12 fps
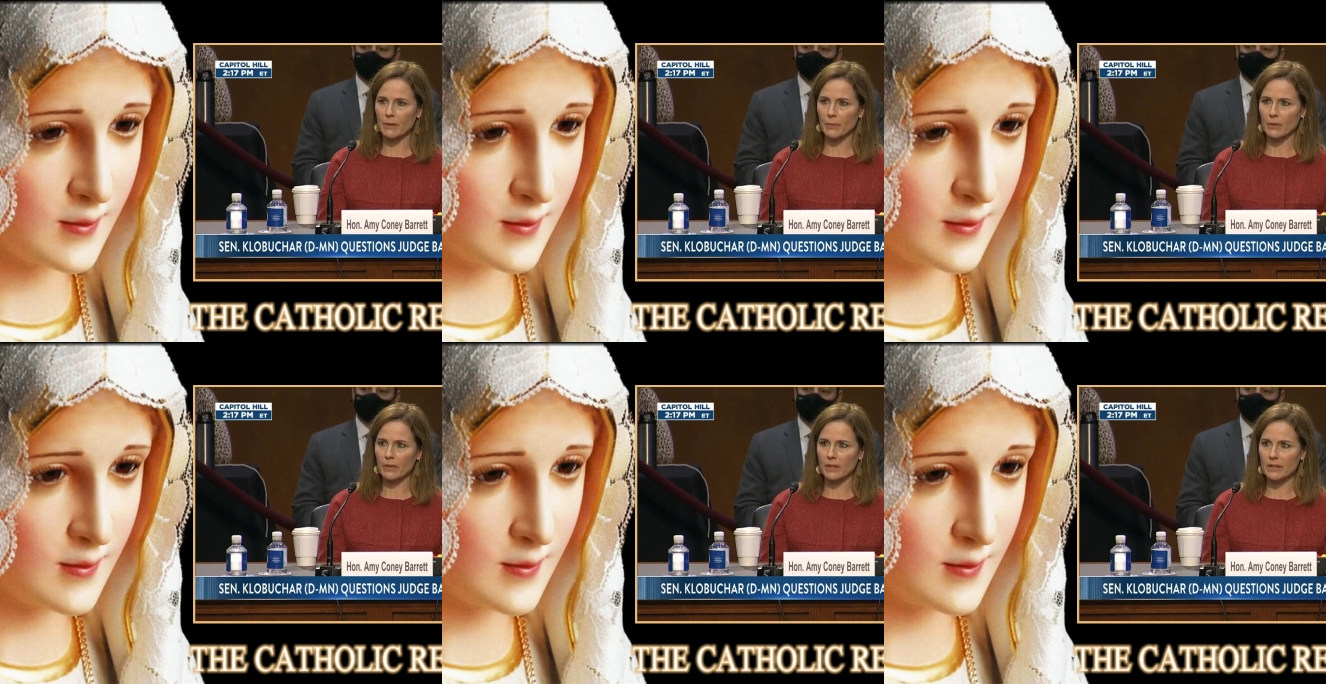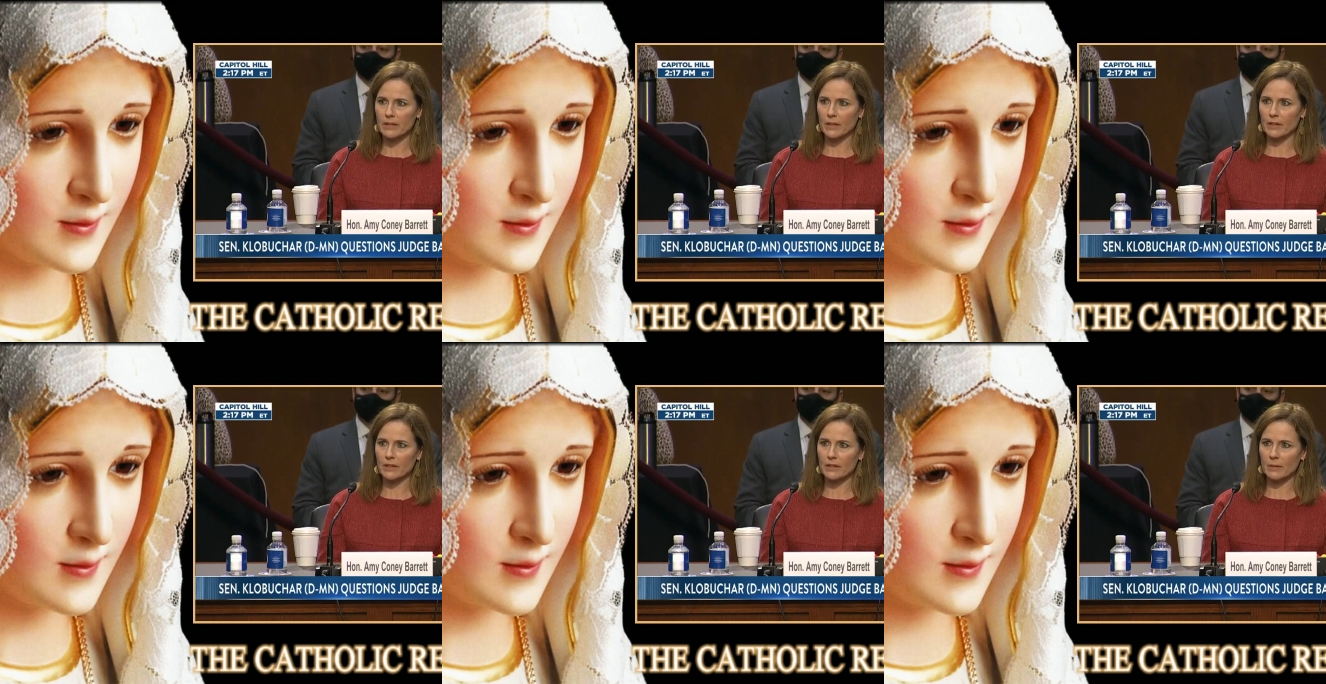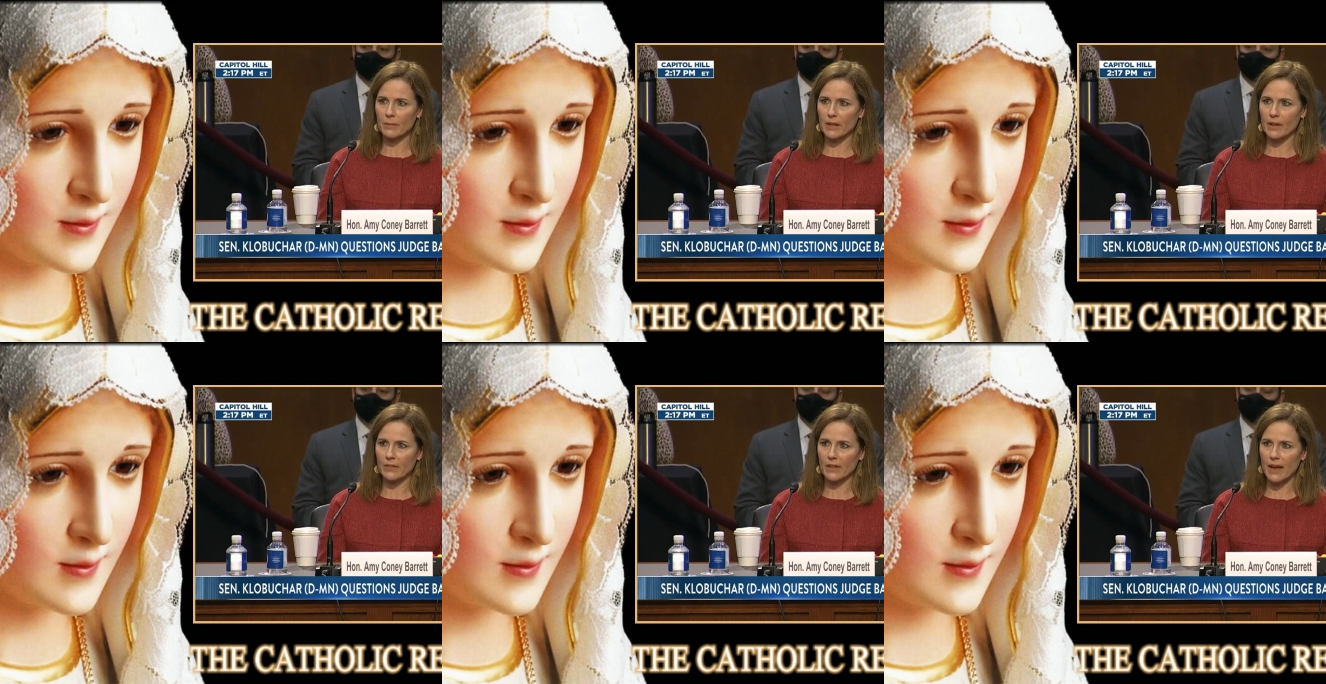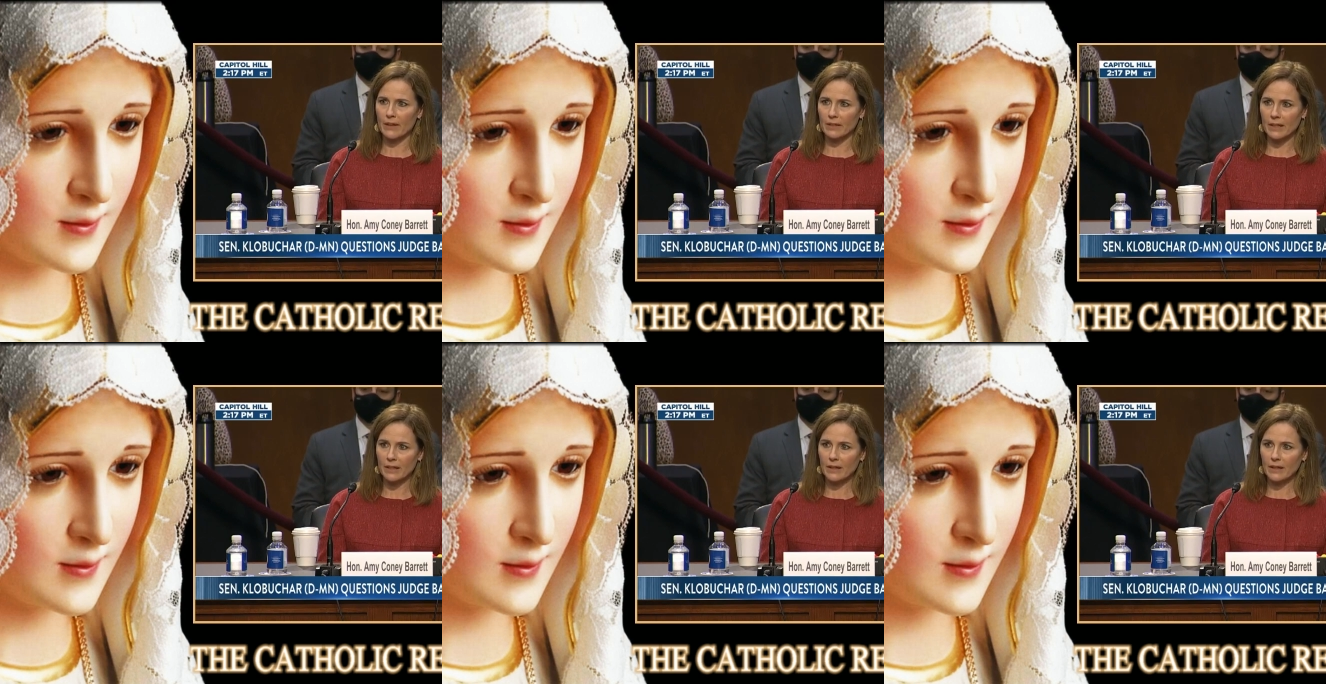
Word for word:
Speaker 1: People consider it to be on that